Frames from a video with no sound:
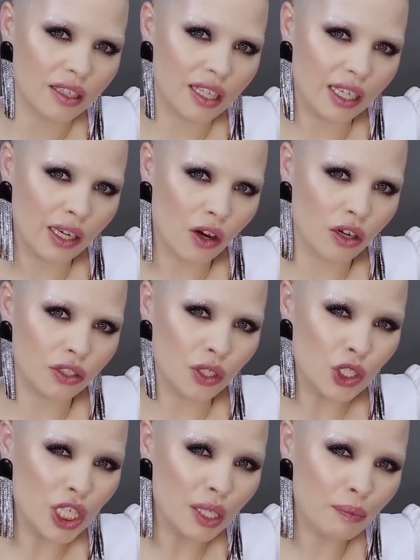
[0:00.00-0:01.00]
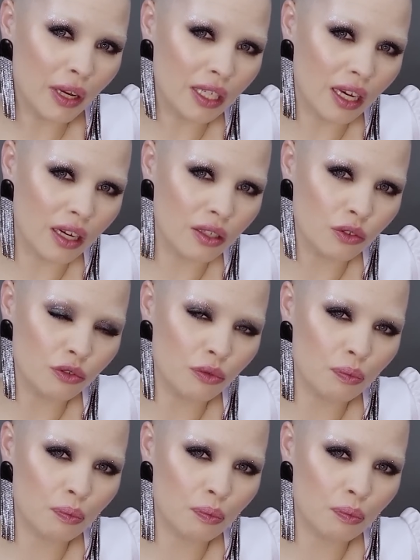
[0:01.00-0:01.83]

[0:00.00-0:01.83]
they are usually made out of